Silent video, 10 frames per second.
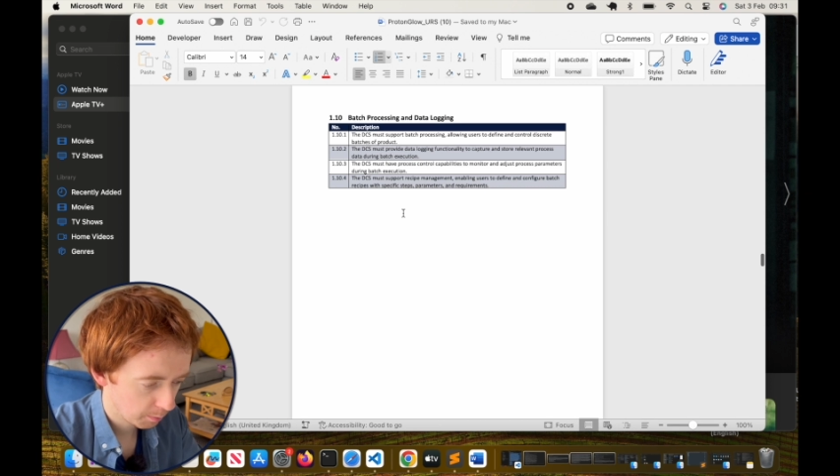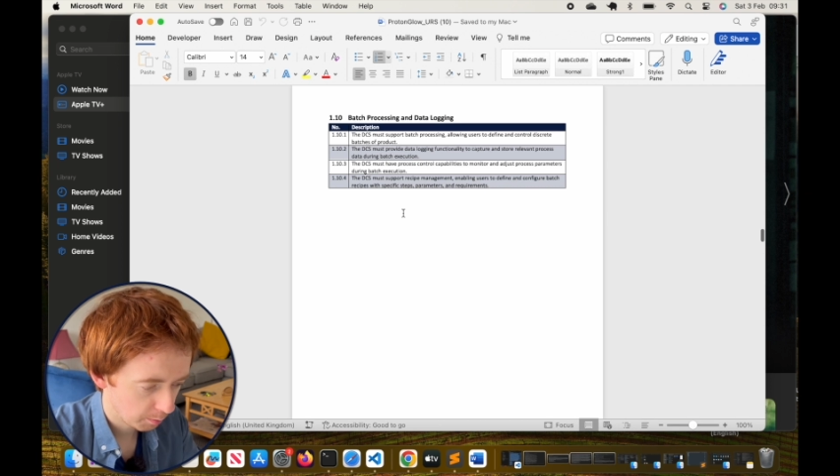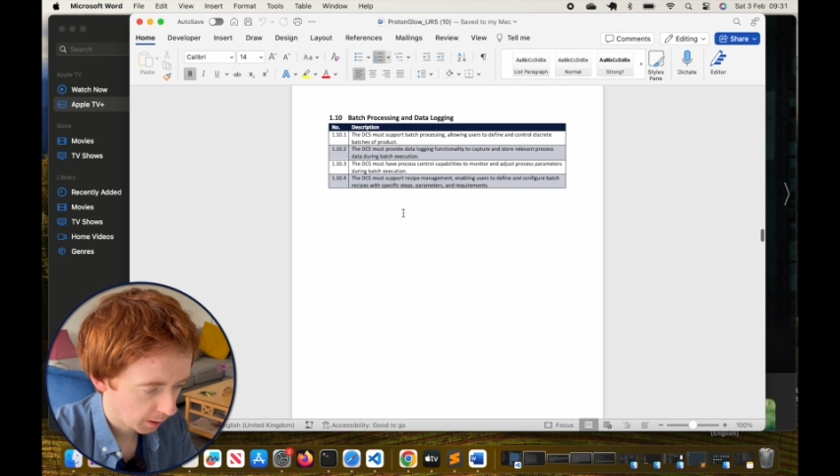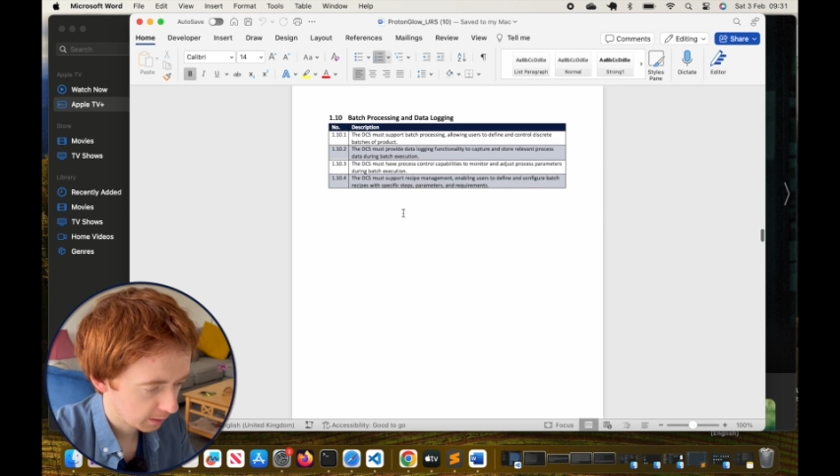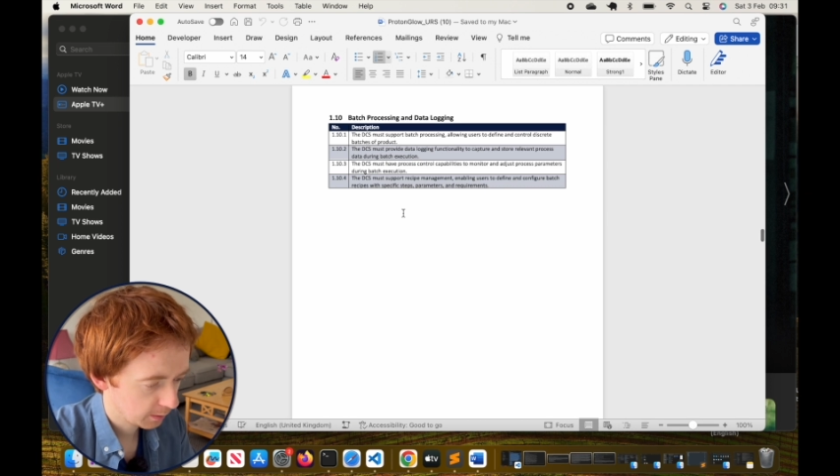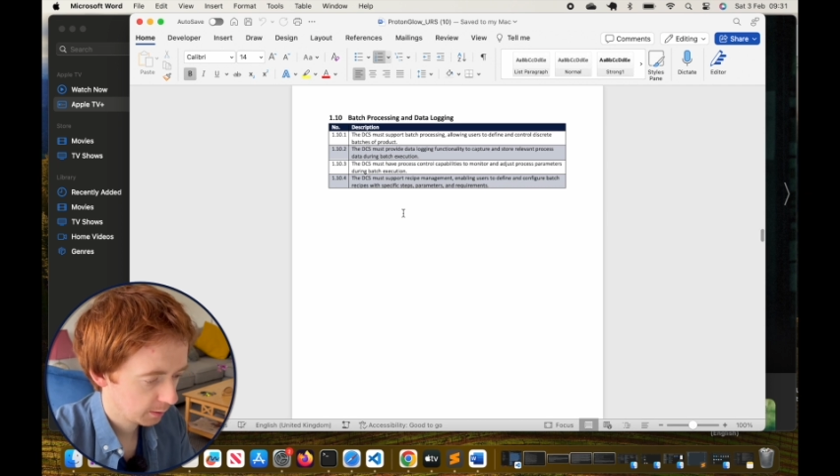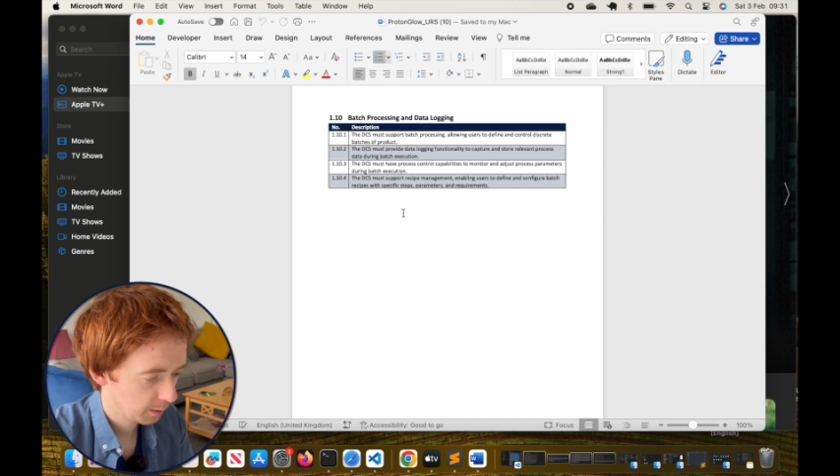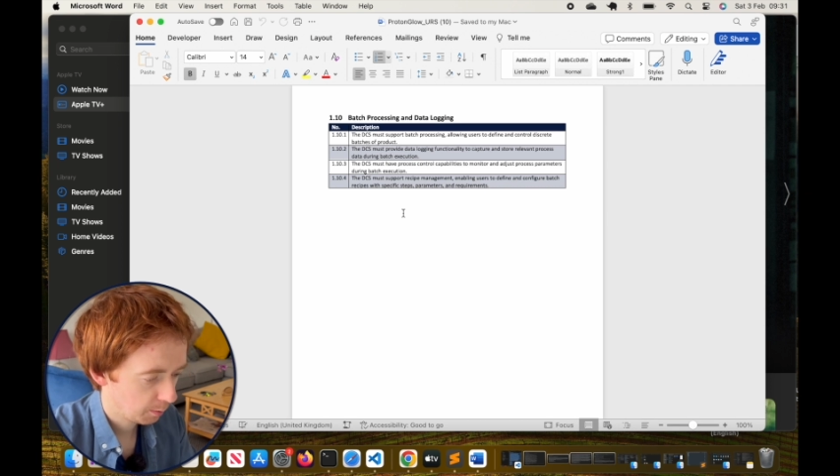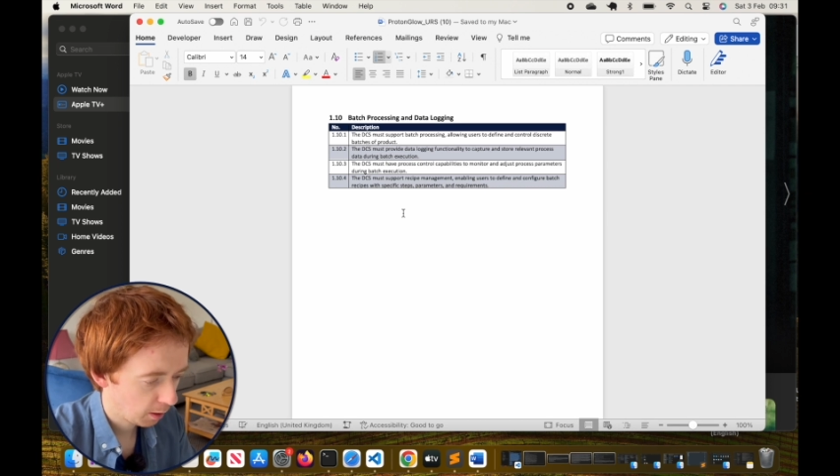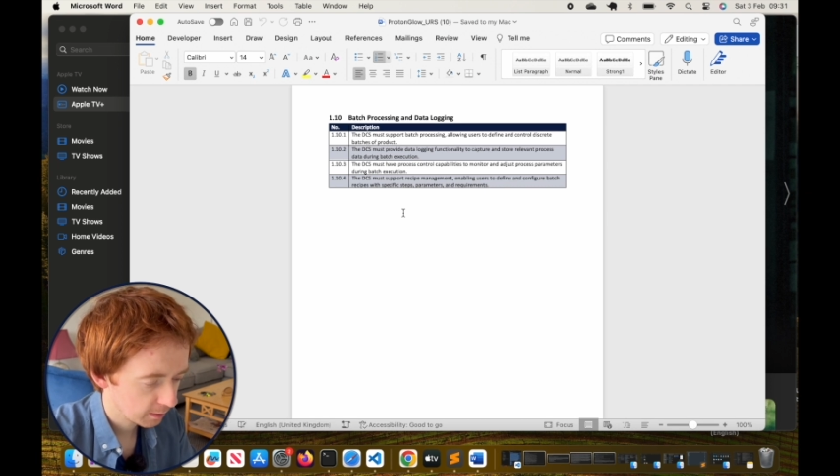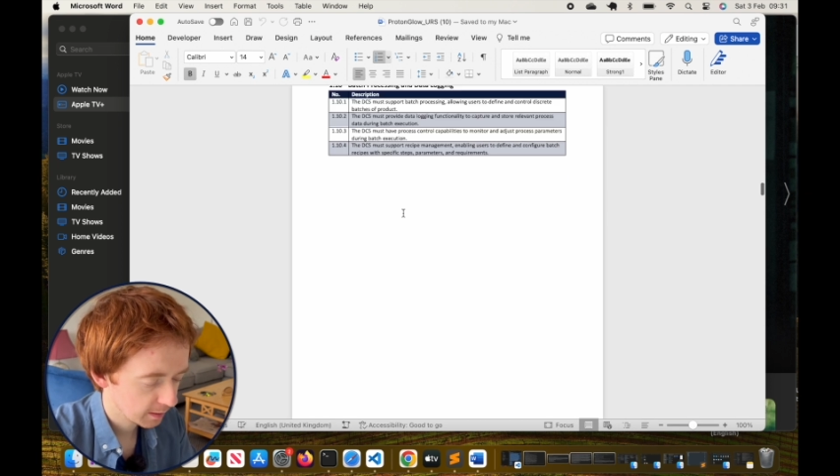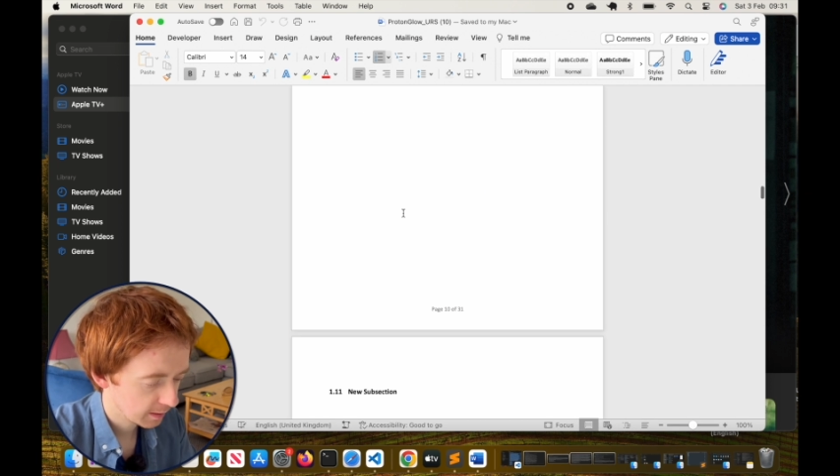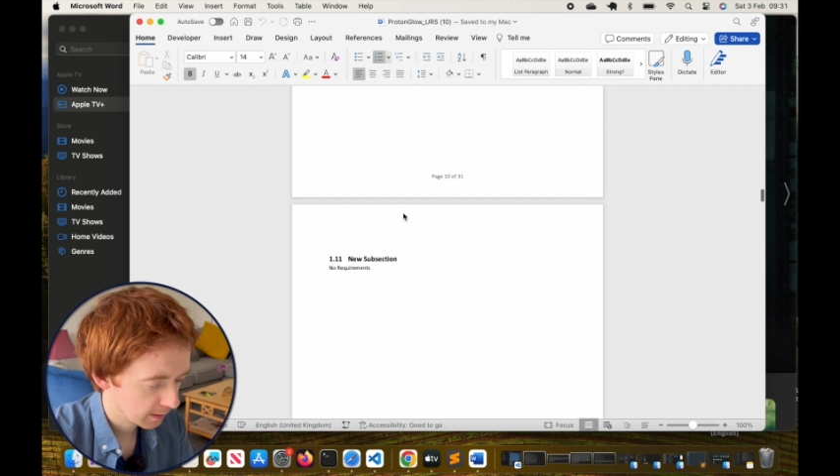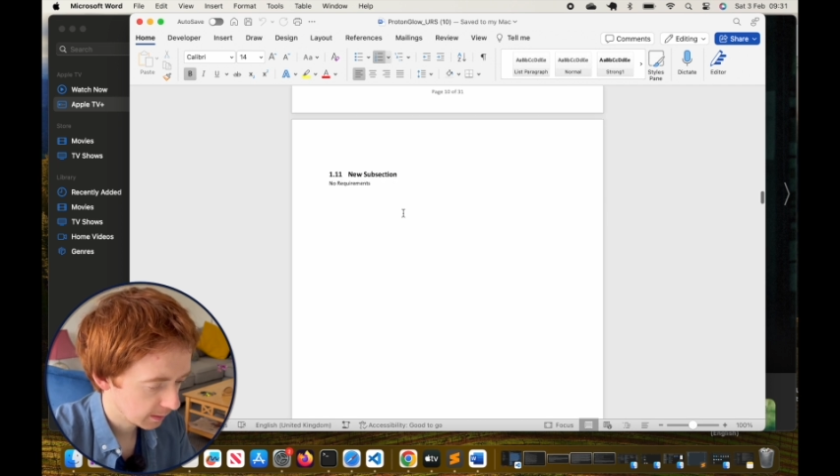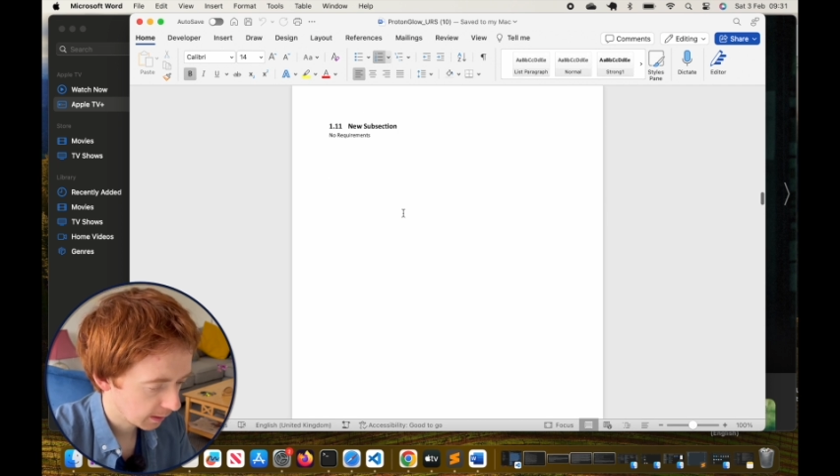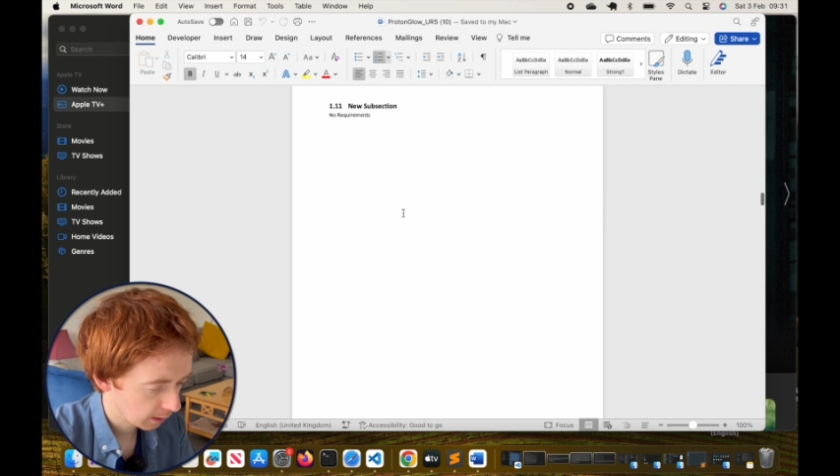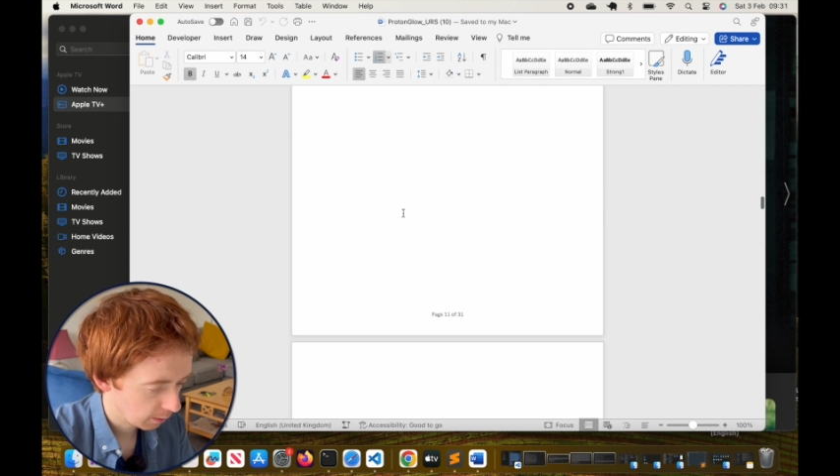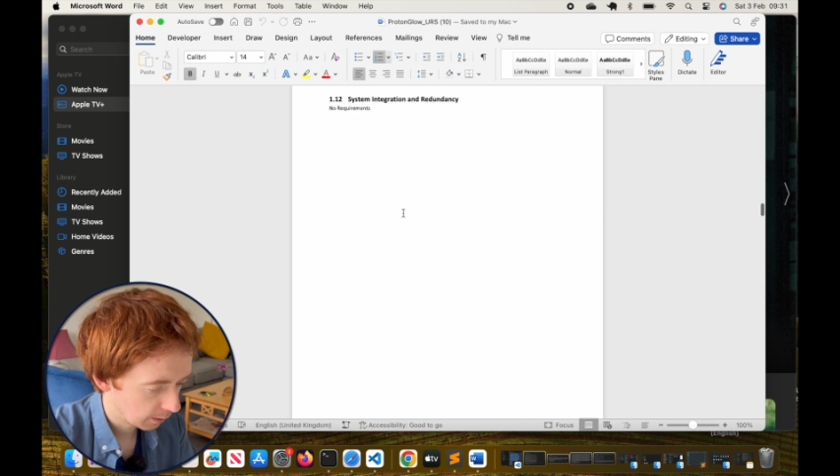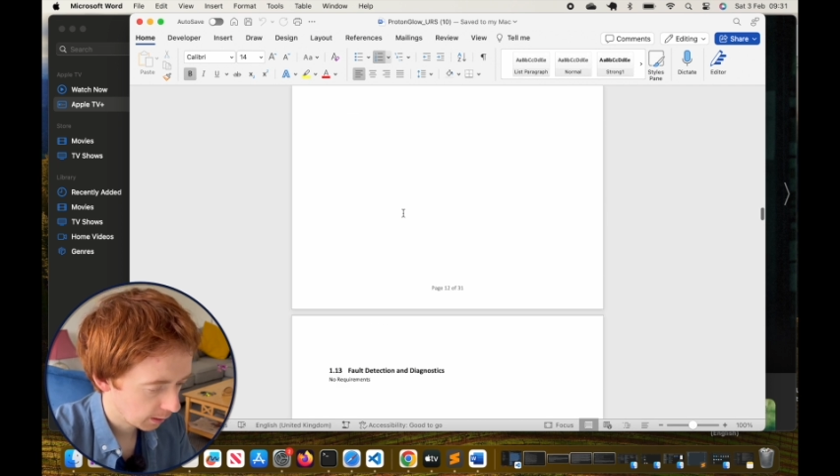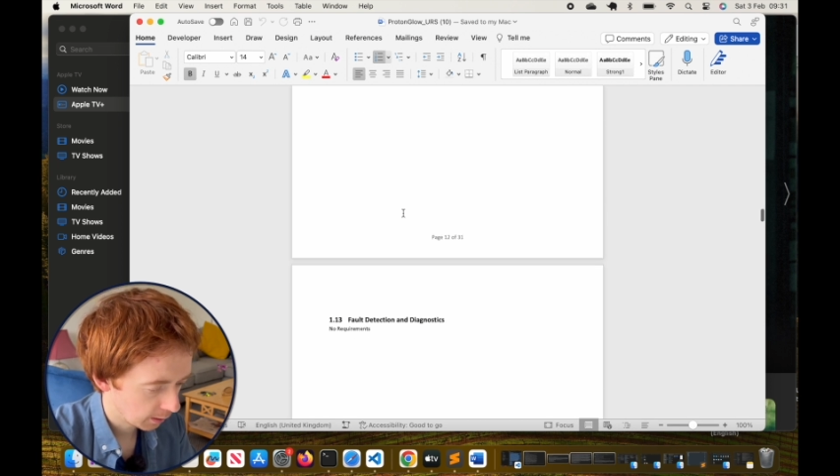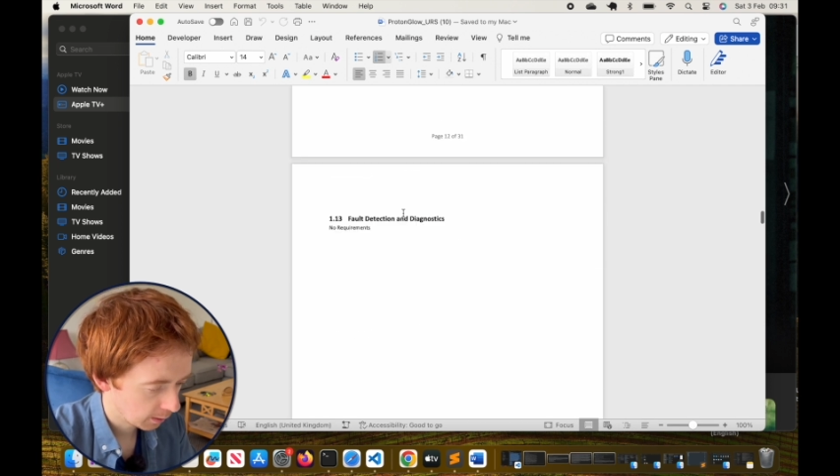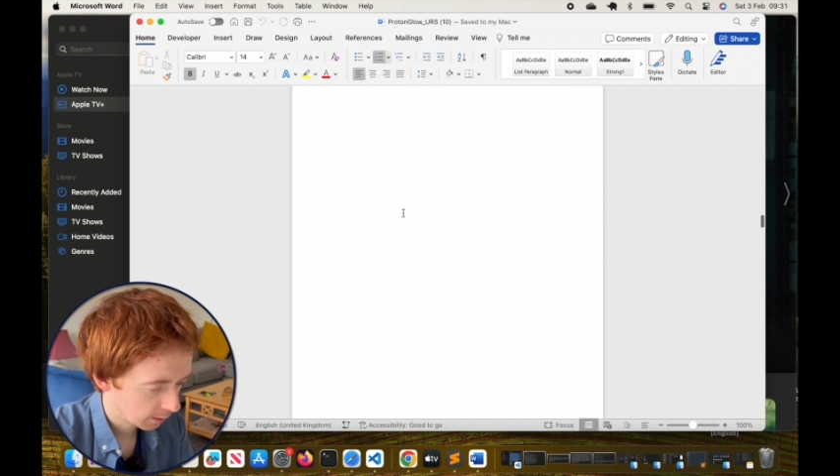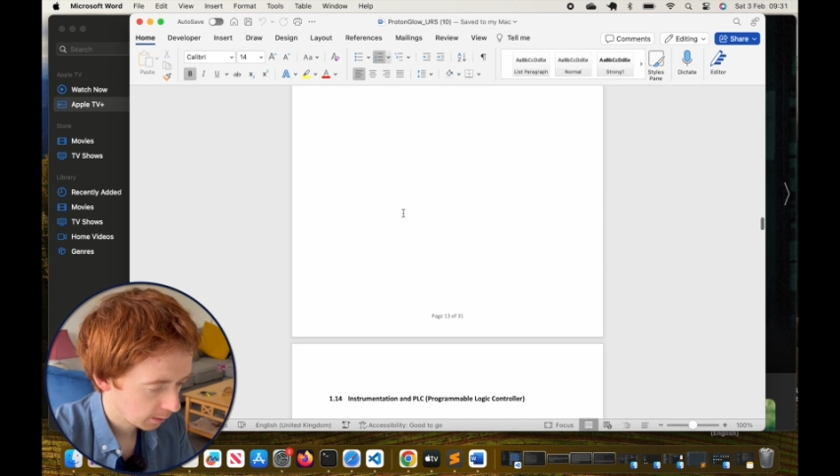batch processing, data logging.